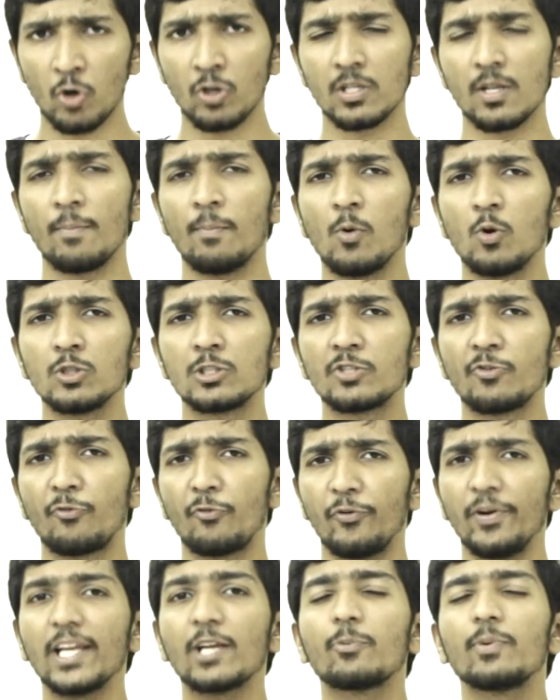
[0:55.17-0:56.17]
or the most
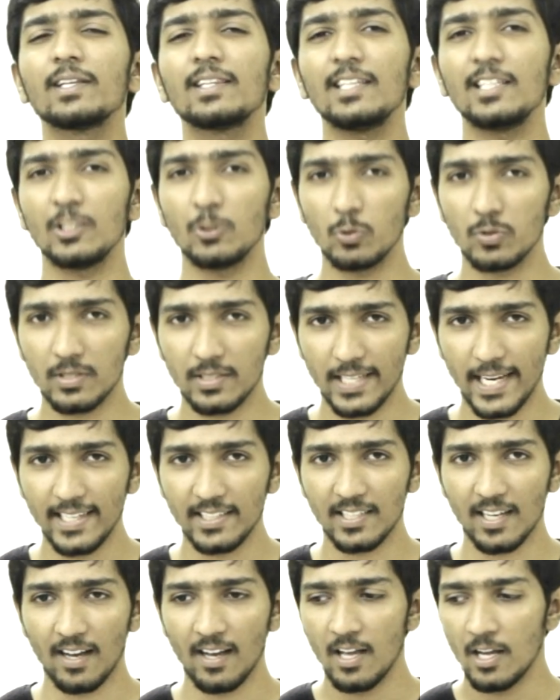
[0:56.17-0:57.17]
frequently used
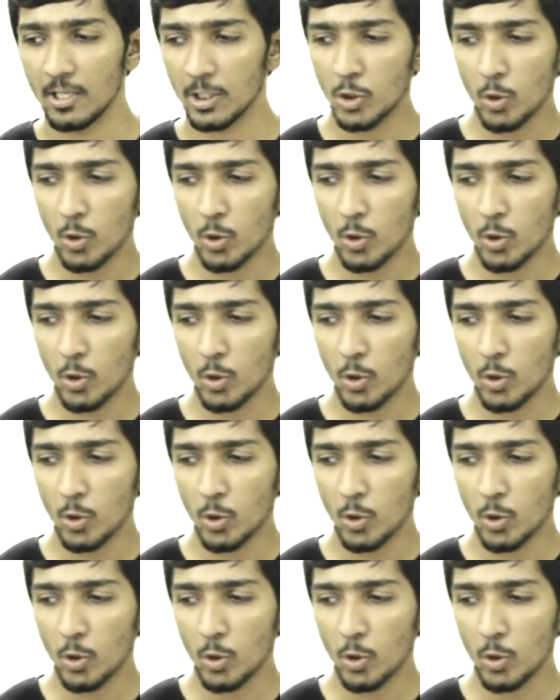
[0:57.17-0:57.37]
data